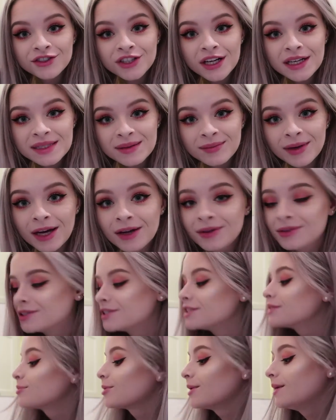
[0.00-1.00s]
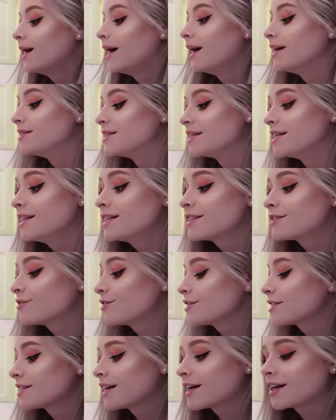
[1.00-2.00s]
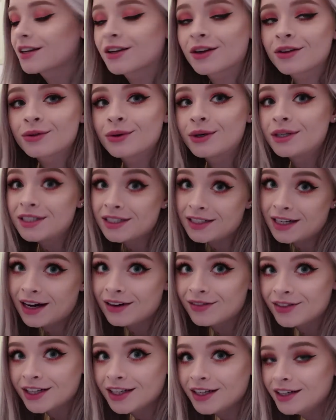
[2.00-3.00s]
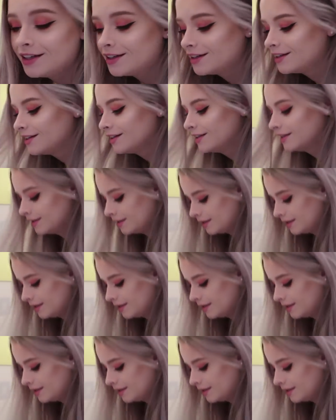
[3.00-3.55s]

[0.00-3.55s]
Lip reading: of Tresemme, which is pretty handy, because for a second I thought I didn't have any.